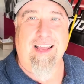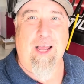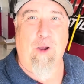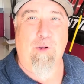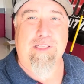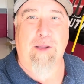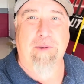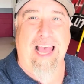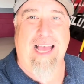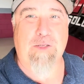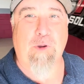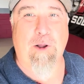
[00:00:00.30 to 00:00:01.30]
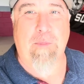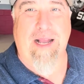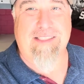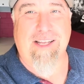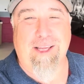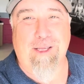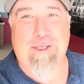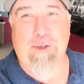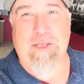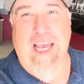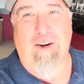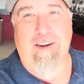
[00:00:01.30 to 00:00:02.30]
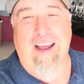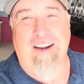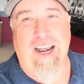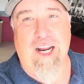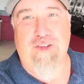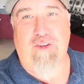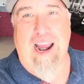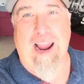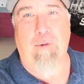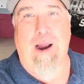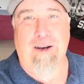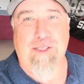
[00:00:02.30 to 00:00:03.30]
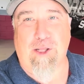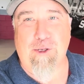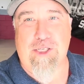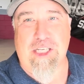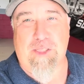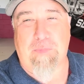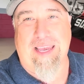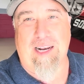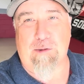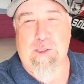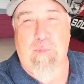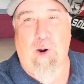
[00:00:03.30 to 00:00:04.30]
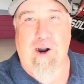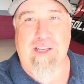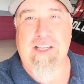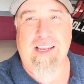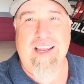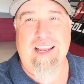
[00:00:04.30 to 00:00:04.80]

What's up, guys? Welcome back to the YouTube channel down here at Drag Wire Solutions, picking up some parts.